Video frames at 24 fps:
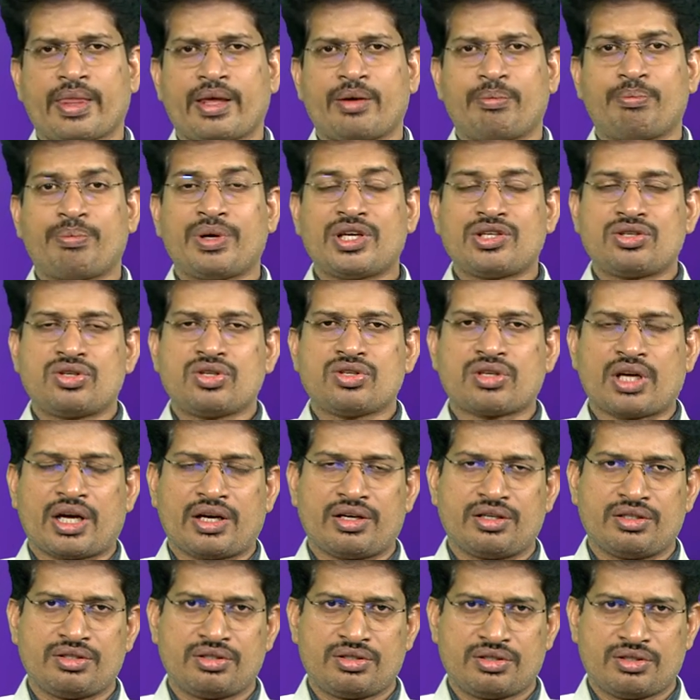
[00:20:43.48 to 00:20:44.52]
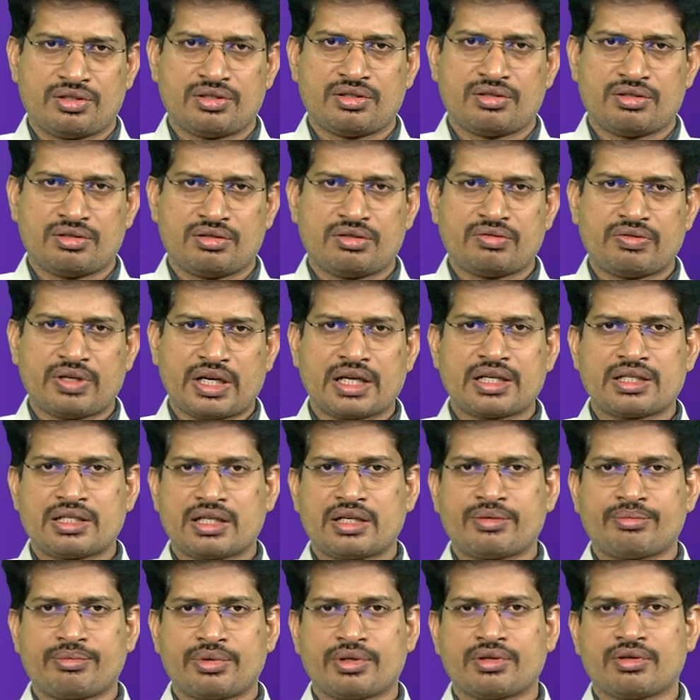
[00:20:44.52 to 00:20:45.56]
pesticides, for
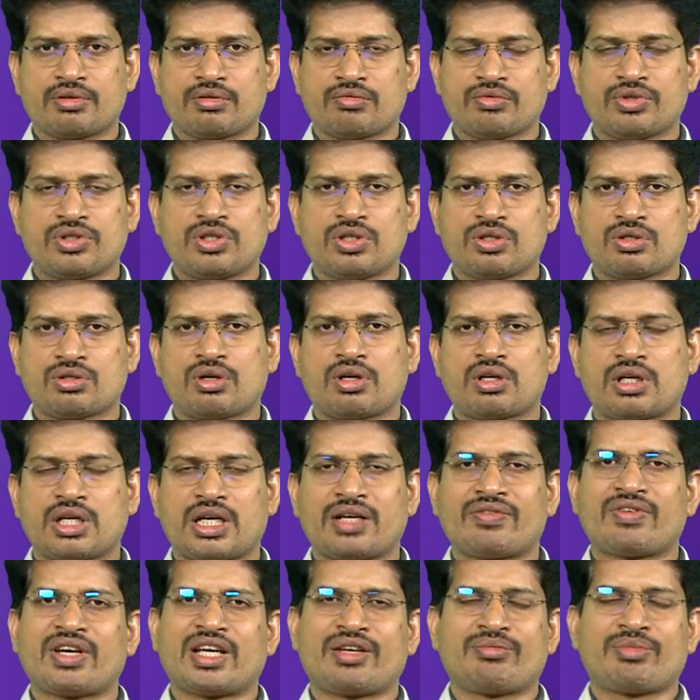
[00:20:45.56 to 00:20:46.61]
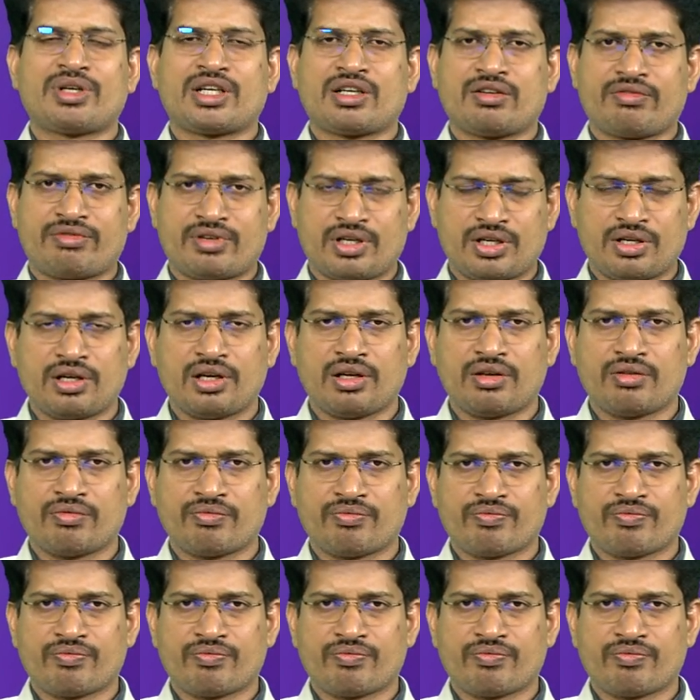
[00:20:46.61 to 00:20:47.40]
example, which is not environmental friendly,